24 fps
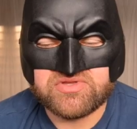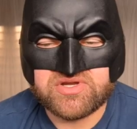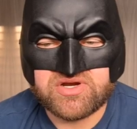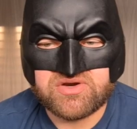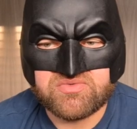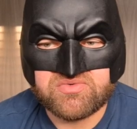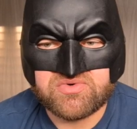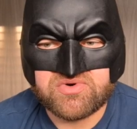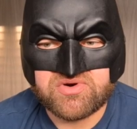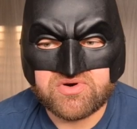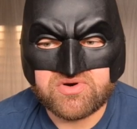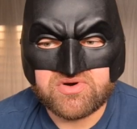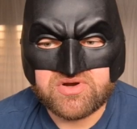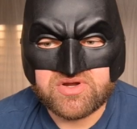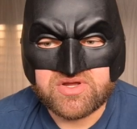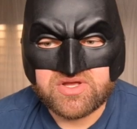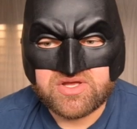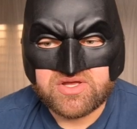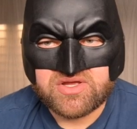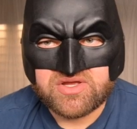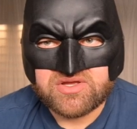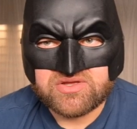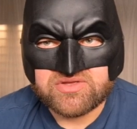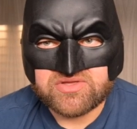There were
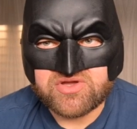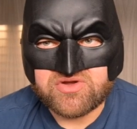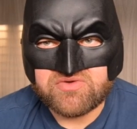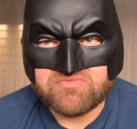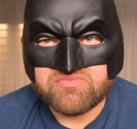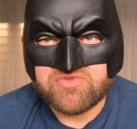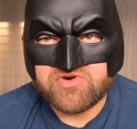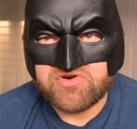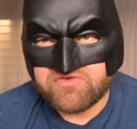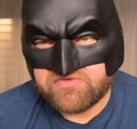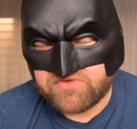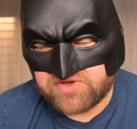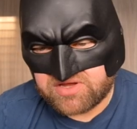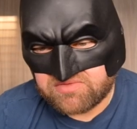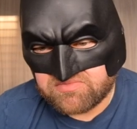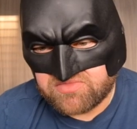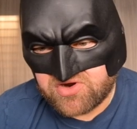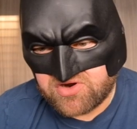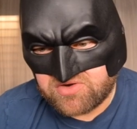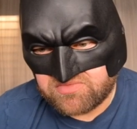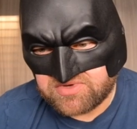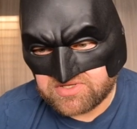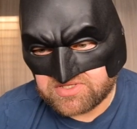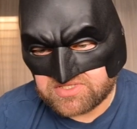moving
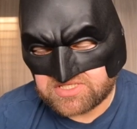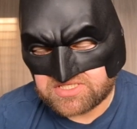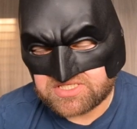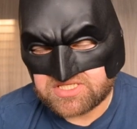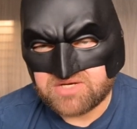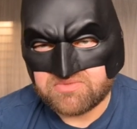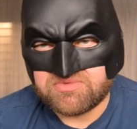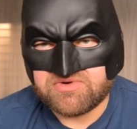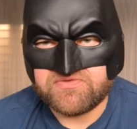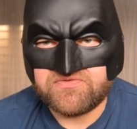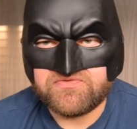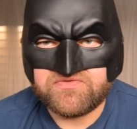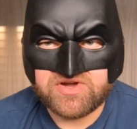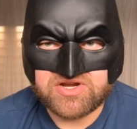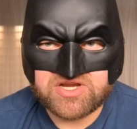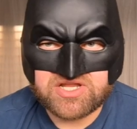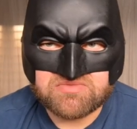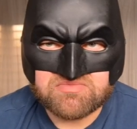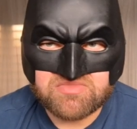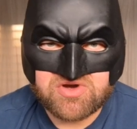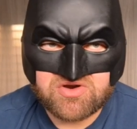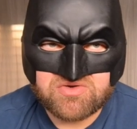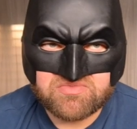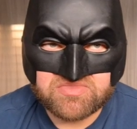moments, there were
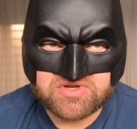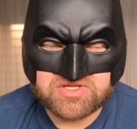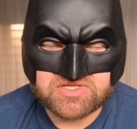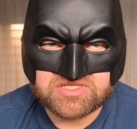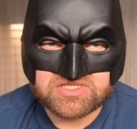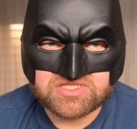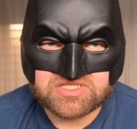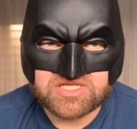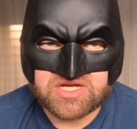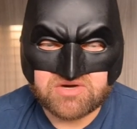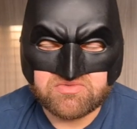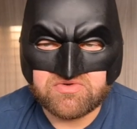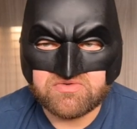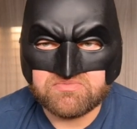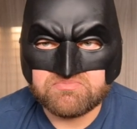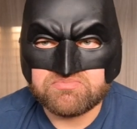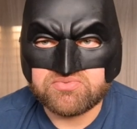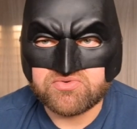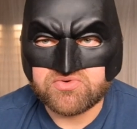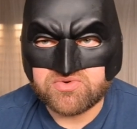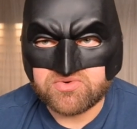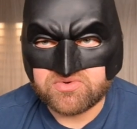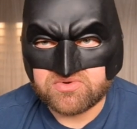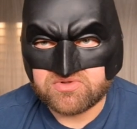funny moments, there were
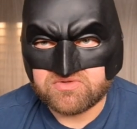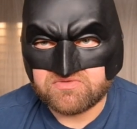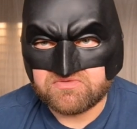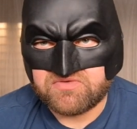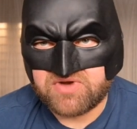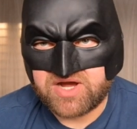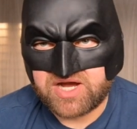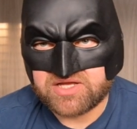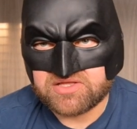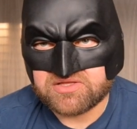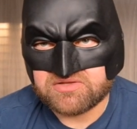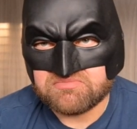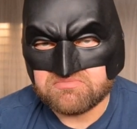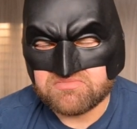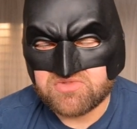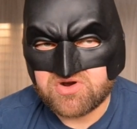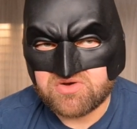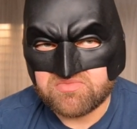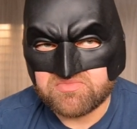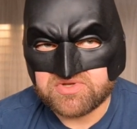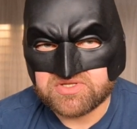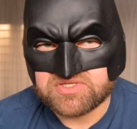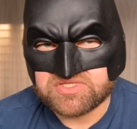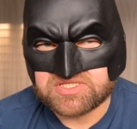brutal, violent
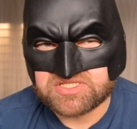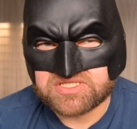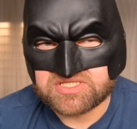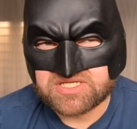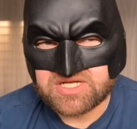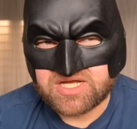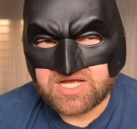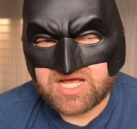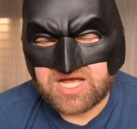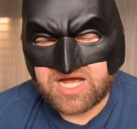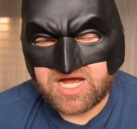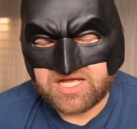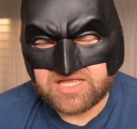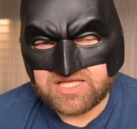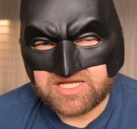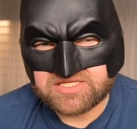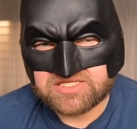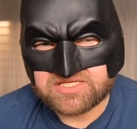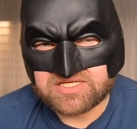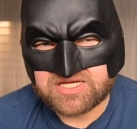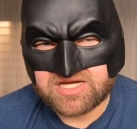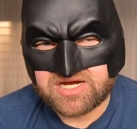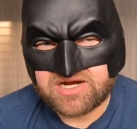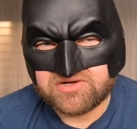moments. I
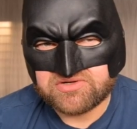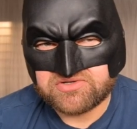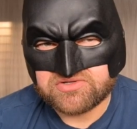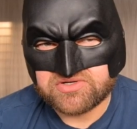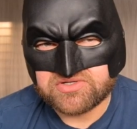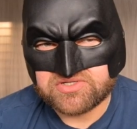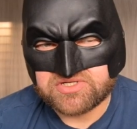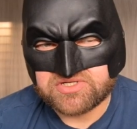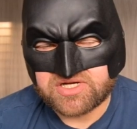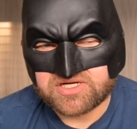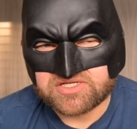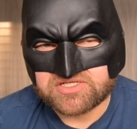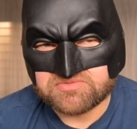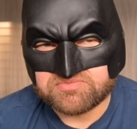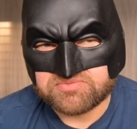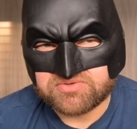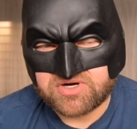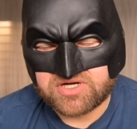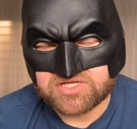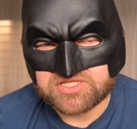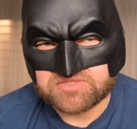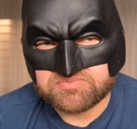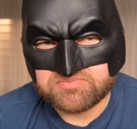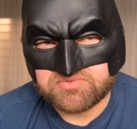like the character of Dr.
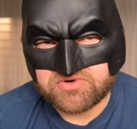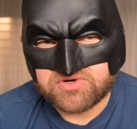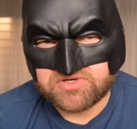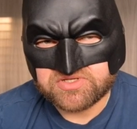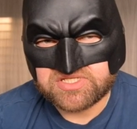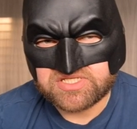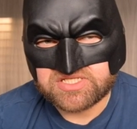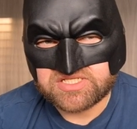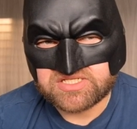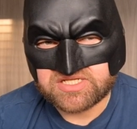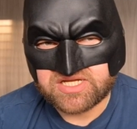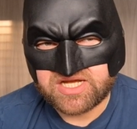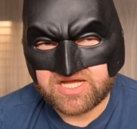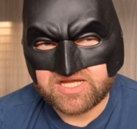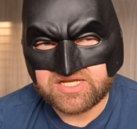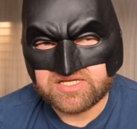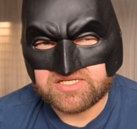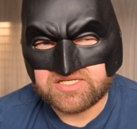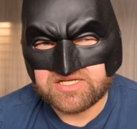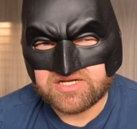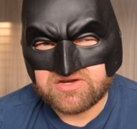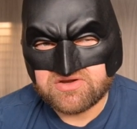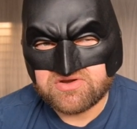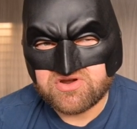Prosperous. I
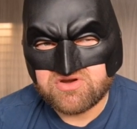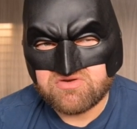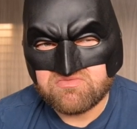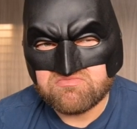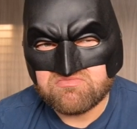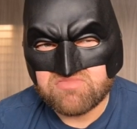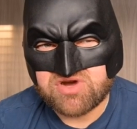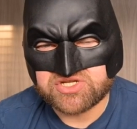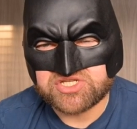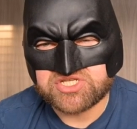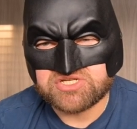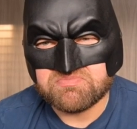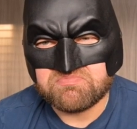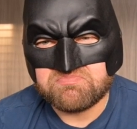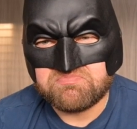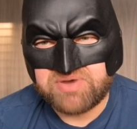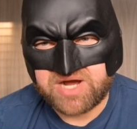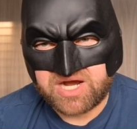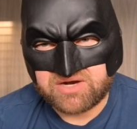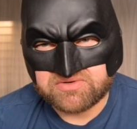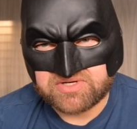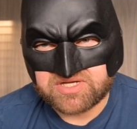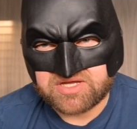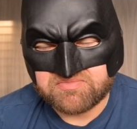didn't know much
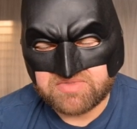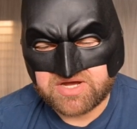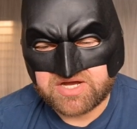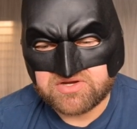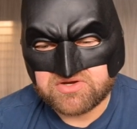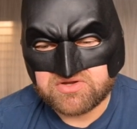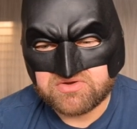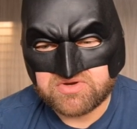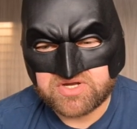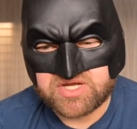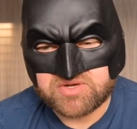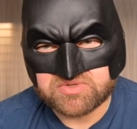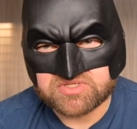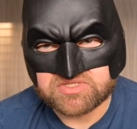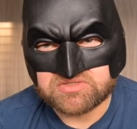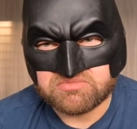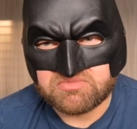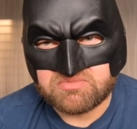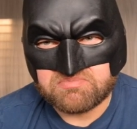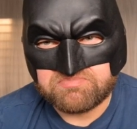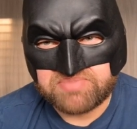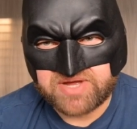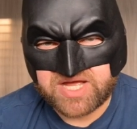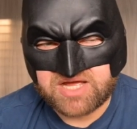about him. I knew he was
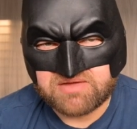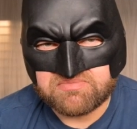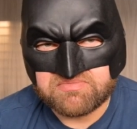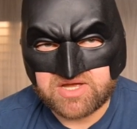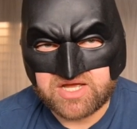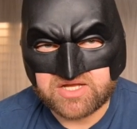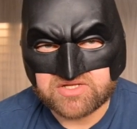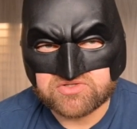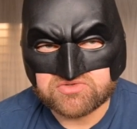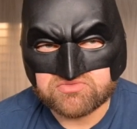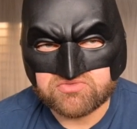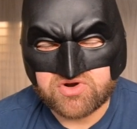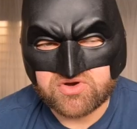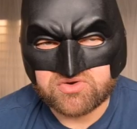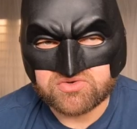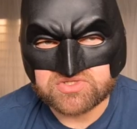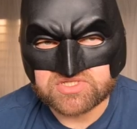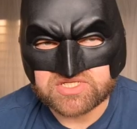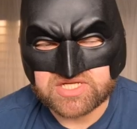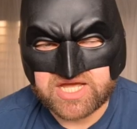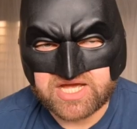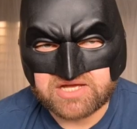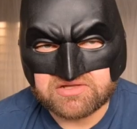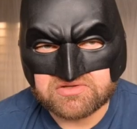from Batman's
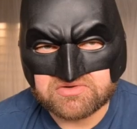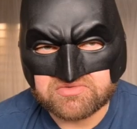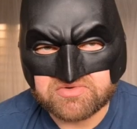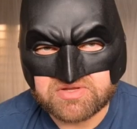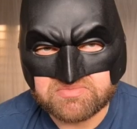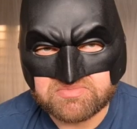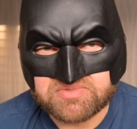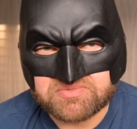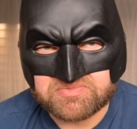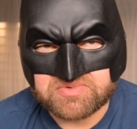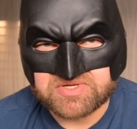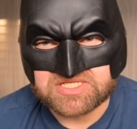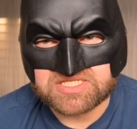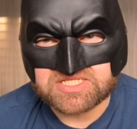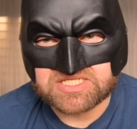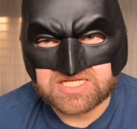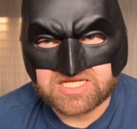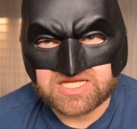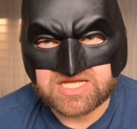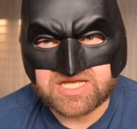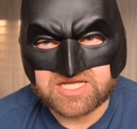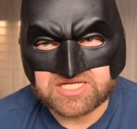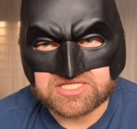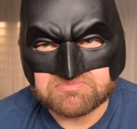Rogues Gallery, but we
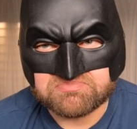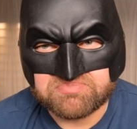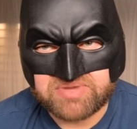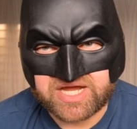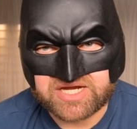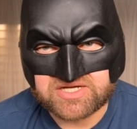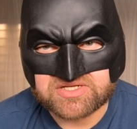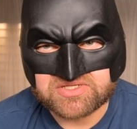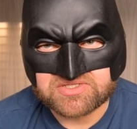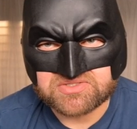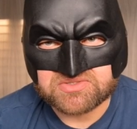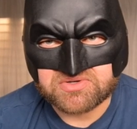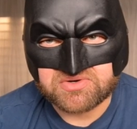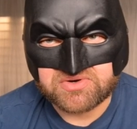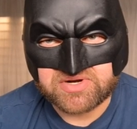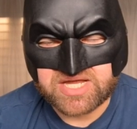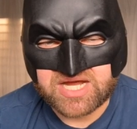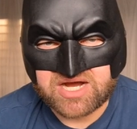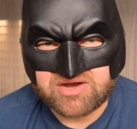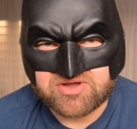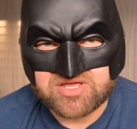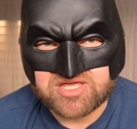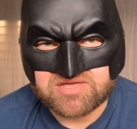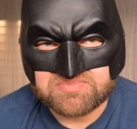see his backstory,
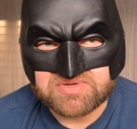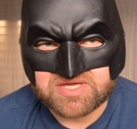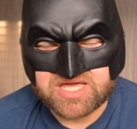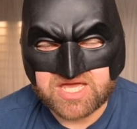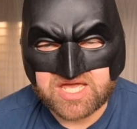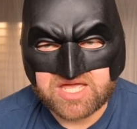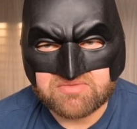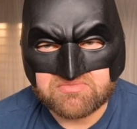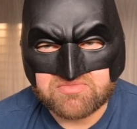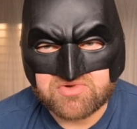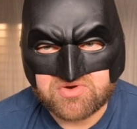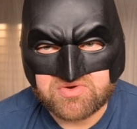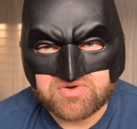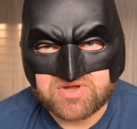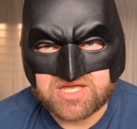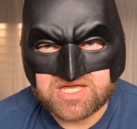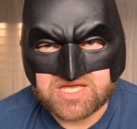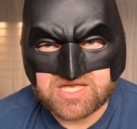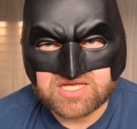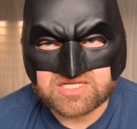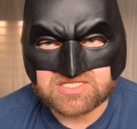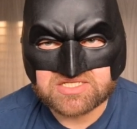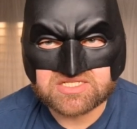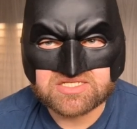how he became who
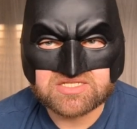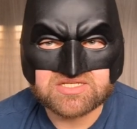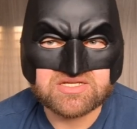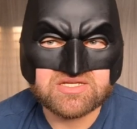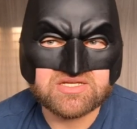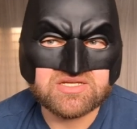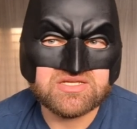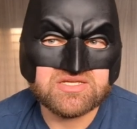he is.